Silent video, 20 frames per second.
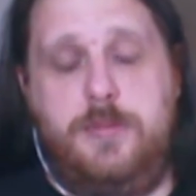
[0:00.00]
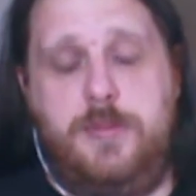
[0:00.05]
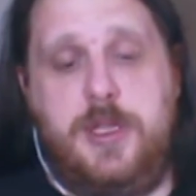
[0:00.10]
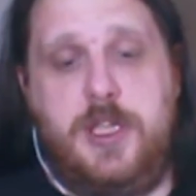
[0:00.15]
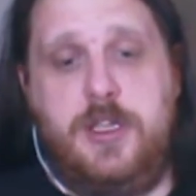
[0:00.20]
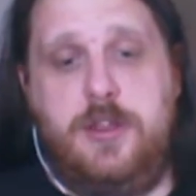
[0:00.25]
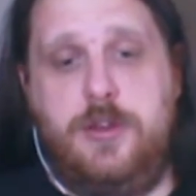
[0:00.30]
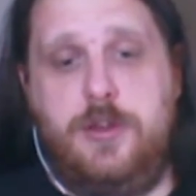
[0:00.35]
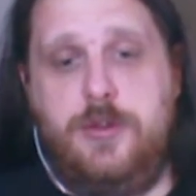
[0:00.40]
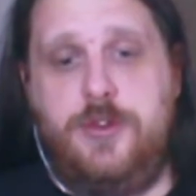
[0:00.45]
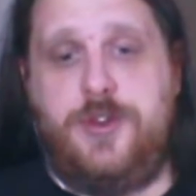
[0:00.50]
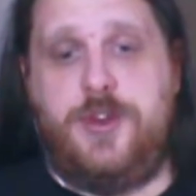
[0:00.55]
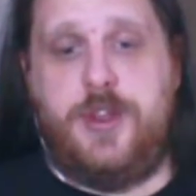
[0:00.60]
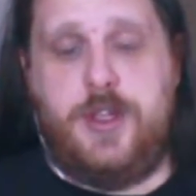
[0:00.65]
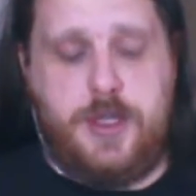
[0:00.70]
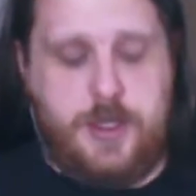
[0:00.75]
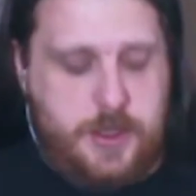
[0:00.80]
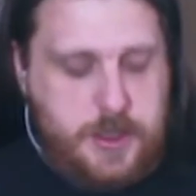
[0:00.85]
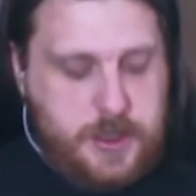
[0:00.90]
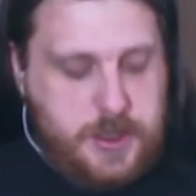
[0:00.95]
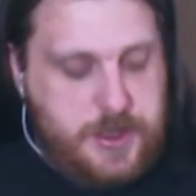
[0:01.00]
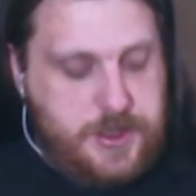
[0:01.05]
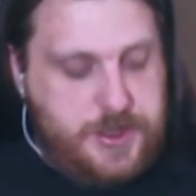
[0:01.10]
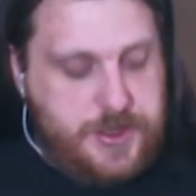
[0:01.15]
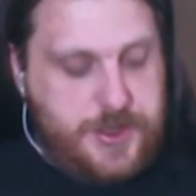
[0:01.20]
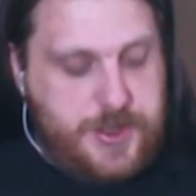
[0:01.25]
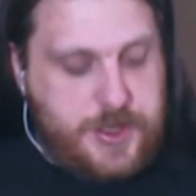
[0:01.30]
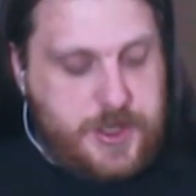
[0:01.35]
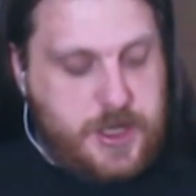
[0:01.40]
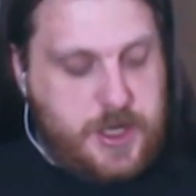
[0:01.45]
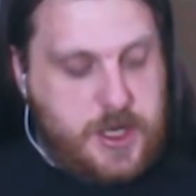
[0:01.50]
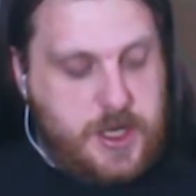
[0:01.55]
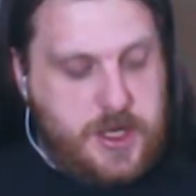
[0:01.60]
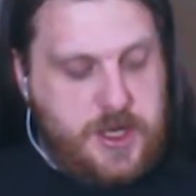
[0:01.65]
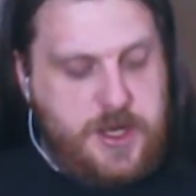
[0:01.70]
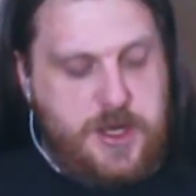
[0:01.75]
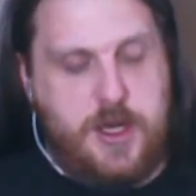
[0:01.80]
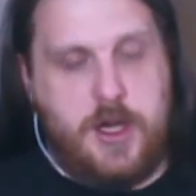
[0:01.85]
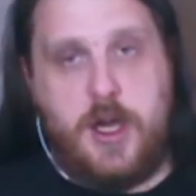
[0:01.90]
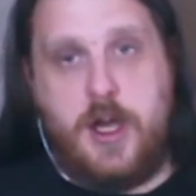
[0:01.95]
be using is
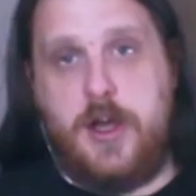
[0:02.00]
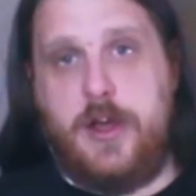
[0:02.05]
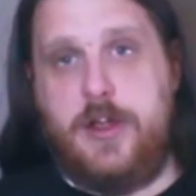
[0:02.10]
a